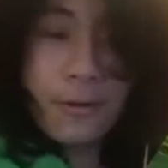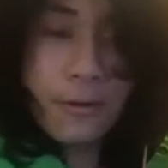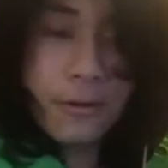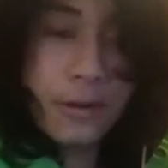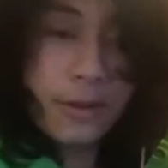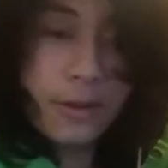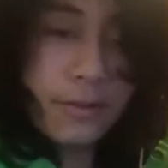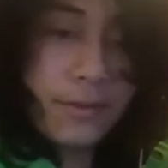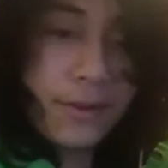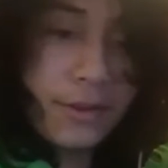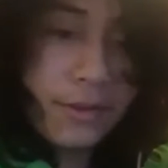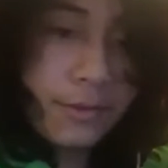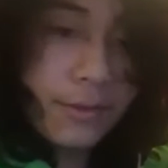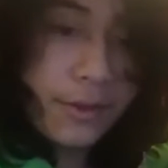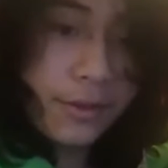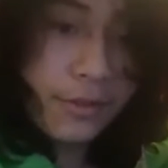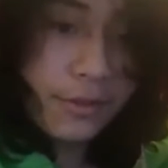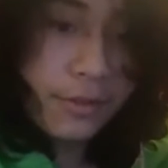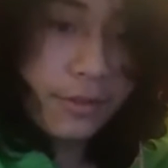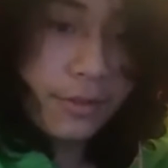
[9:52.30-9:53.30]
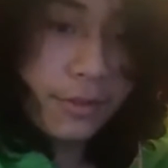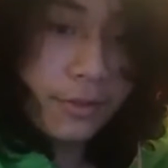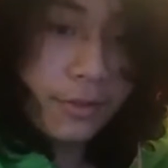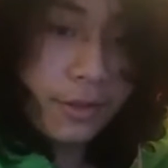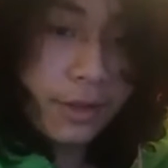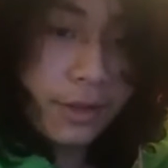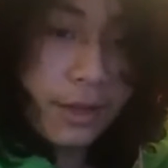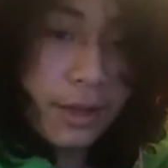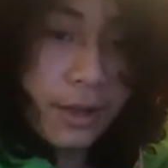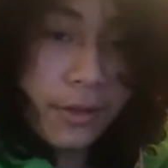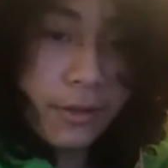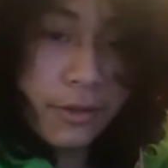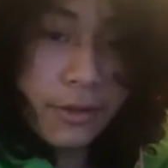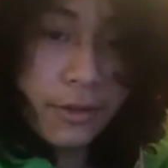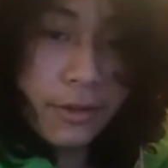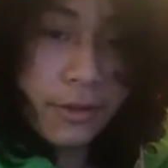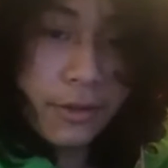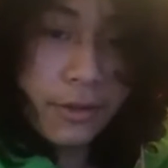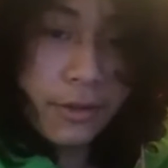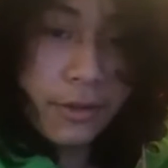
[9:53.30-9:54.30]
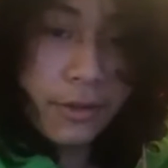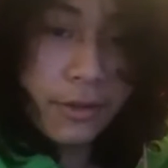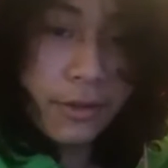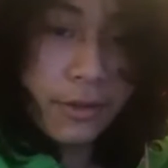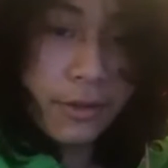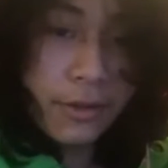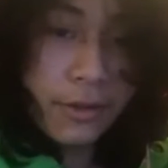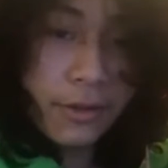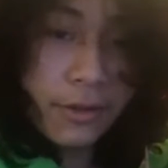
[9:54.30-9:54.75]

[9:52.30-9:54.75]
hold on, let me switch to the other camera.